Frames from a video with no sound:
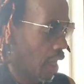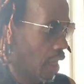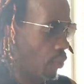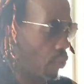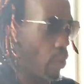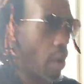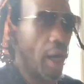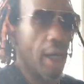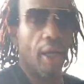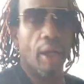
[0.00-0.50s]

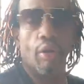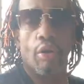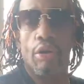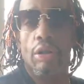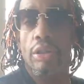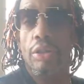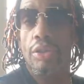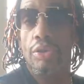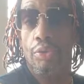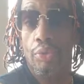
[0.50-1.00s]
and why it
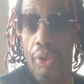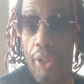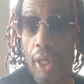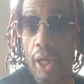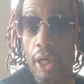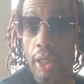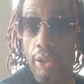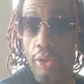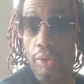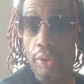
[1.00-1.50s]
costs
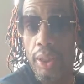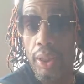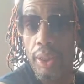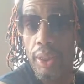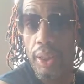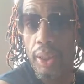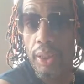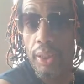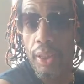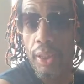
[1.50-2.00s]

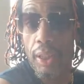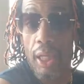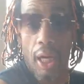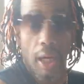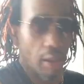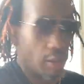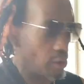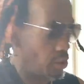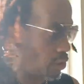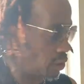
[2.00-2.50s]

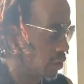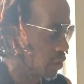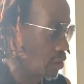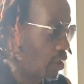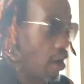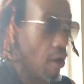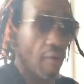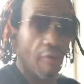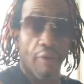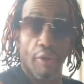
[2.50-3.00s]
$360
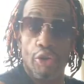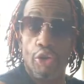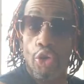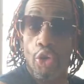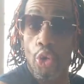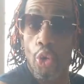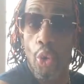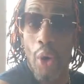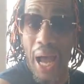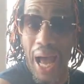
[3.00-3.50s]
for
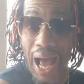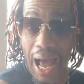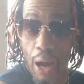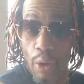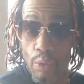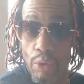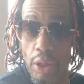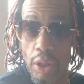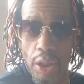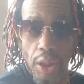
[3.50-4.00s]
2
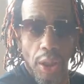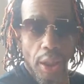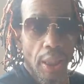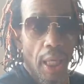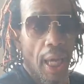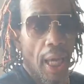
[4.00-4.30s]
hours,